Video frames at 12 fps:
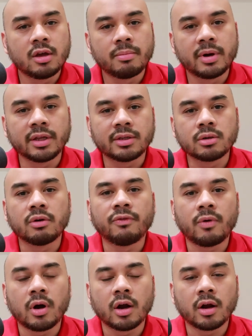But so
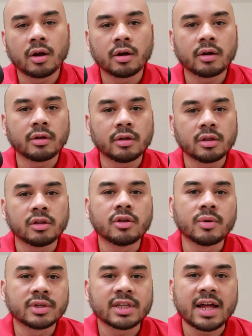far, you know,
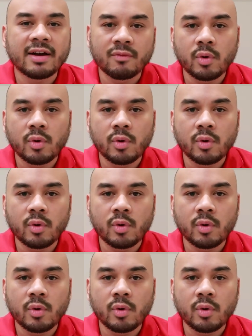those that have